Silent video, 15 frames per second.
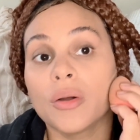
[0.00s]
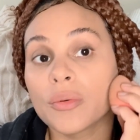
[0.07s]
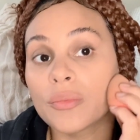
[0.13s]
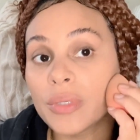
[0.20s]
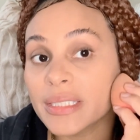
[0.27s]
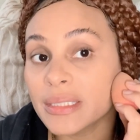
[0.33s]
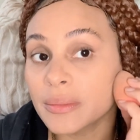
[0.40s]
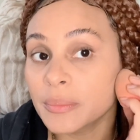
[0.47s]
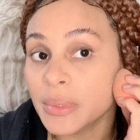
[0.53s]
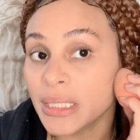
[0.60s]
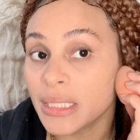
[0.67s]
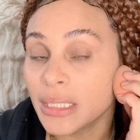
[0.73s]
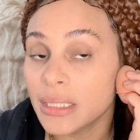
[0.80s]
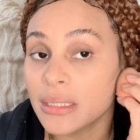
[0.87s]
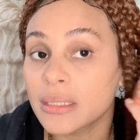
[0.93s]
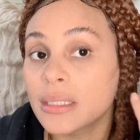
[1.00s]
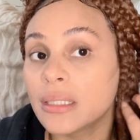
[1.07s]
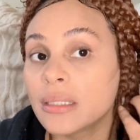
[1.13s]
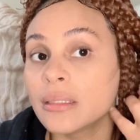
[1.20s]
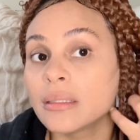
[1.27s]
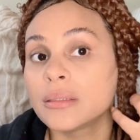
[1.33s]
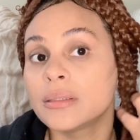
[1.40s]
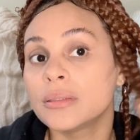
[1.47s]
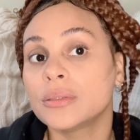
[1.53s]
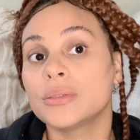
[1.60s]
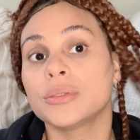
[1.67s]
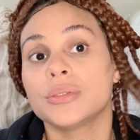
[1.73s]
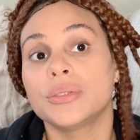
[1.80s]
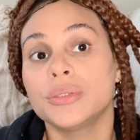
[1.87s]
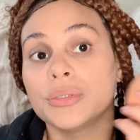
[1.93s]
Rest in peace
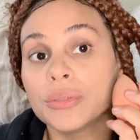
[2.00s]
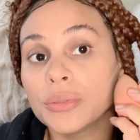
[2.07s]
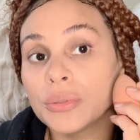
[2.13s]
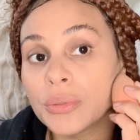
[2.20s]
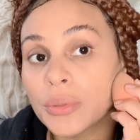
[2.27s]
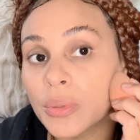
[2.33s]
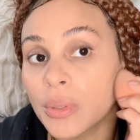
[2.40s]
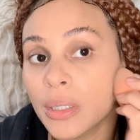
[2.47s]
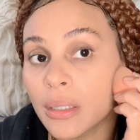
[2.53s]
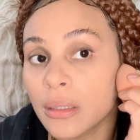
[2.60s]
to,